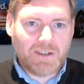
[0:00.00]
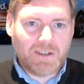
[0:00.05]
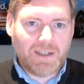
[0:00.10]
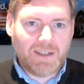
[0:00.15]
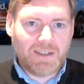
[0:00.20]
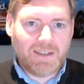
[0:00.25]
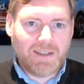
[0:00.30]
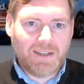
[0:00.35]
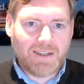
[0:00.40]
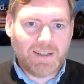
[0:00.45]

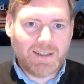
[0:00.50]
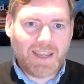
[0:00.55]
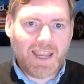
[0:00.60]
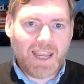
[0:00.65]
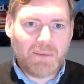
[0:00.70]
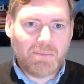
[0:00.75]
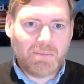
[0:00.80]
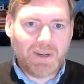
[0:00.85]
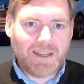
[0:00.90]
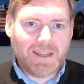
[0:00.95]
and
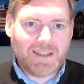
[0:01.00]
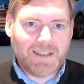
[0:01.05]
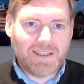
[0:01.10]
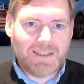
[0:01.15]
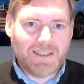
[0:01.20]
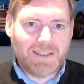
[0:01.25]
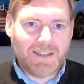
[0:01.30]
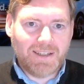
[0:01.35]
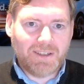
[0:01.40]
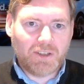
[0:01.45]
cabling
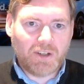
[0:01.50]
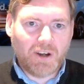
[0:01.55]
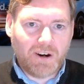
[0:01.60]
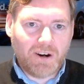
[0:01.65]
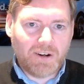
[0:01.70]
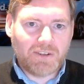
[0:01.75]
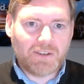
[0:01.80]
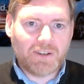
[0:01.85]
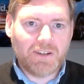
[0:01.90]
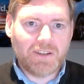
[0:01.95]
and
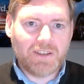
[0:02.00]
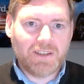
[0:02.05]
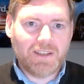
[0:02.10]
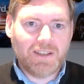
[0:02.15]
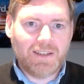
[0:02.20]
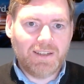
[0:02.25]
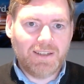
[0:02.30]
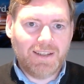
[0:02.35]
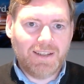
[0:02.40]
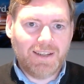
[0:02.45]
chargers
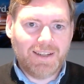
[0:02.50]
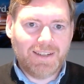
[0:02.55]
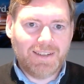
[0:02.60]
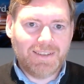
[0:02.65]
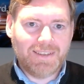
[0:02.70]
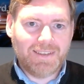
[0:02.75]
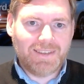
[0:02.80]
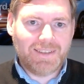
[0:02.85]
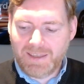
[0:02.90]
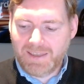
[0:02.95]

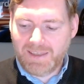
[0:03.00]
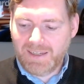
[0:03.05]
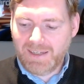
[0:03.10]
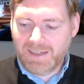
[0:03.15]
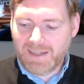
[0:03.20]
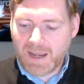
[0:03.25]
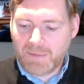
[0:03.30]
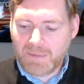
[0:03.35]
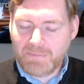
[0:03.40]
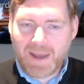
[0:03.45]
and
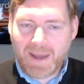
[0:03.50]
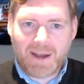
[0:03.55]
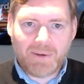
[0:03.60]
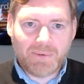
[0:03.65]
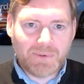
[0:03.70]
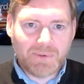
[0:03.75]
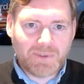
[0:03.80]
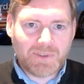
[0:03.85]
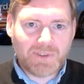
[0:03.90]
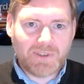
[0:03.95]
the
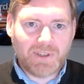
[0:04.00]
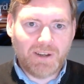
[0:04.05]
amount